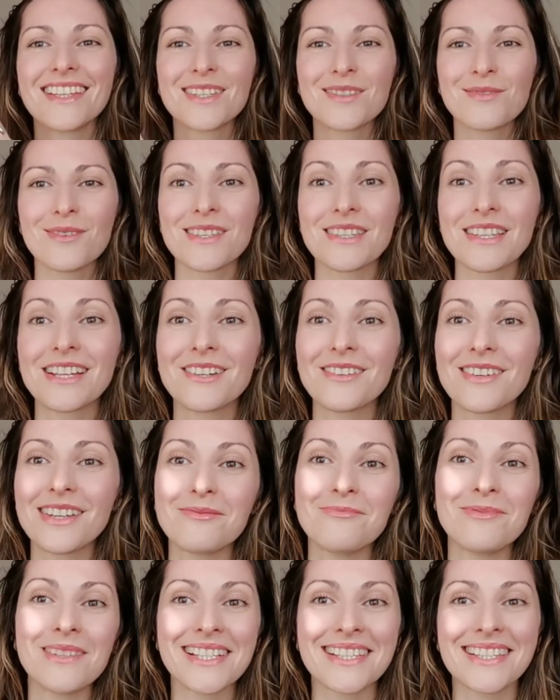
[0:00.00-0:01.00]
This was
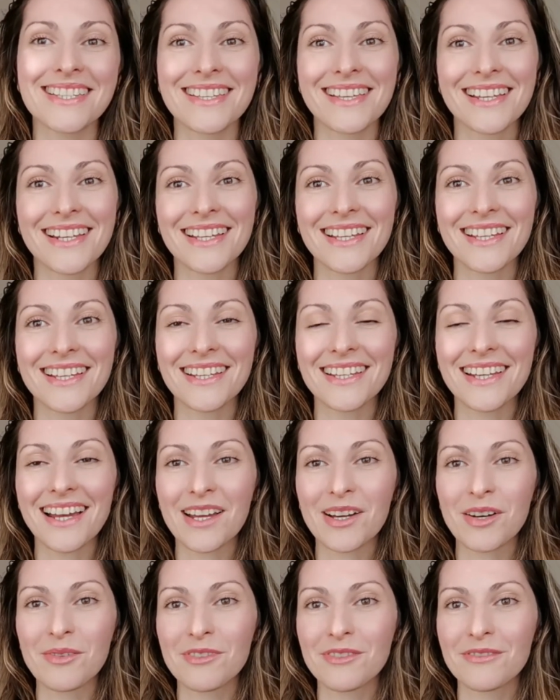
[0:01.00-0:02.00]
incredibly silly.
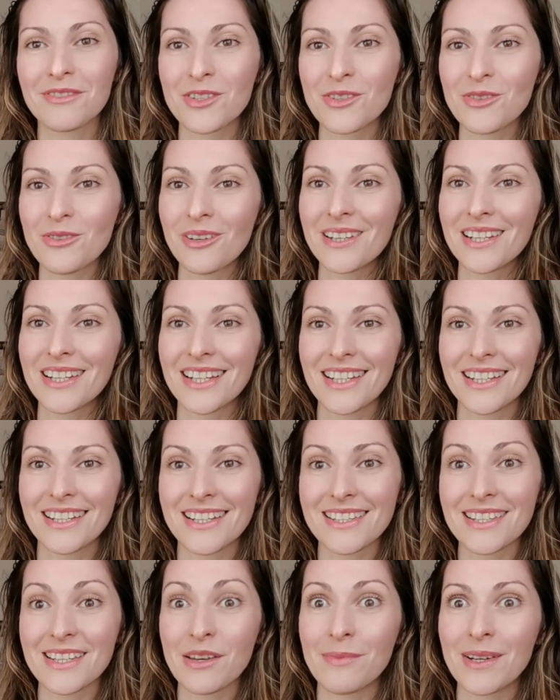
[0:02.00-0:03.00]
I hope you've enjoyed it,
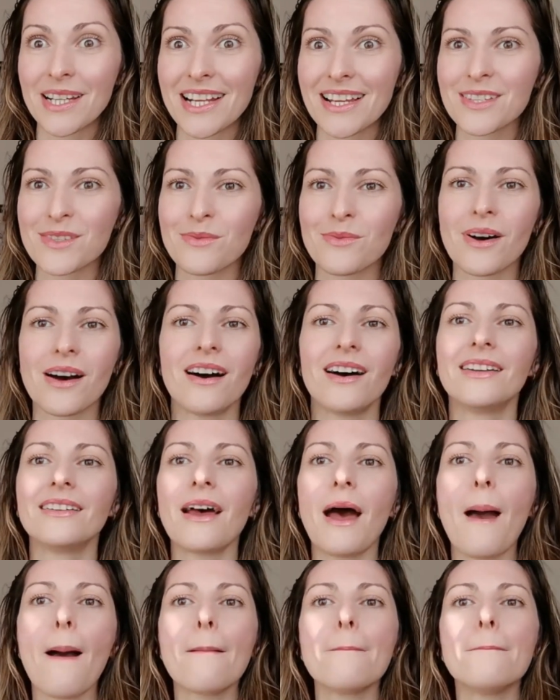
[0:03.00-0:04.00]
and see you in my next
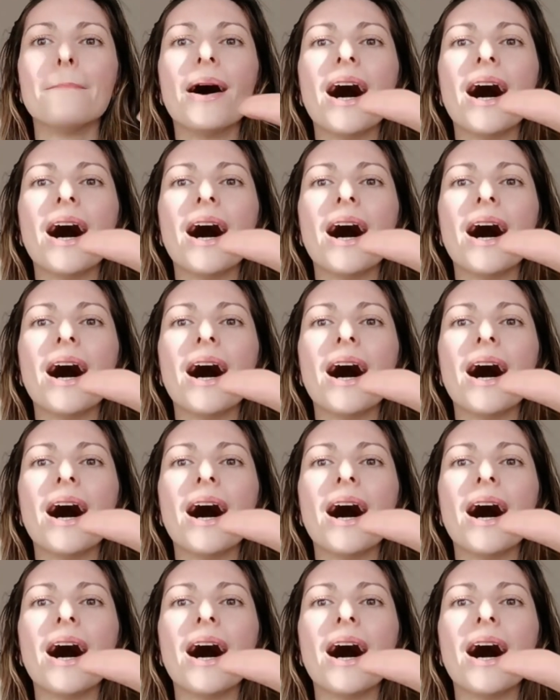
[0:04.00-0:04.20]
one.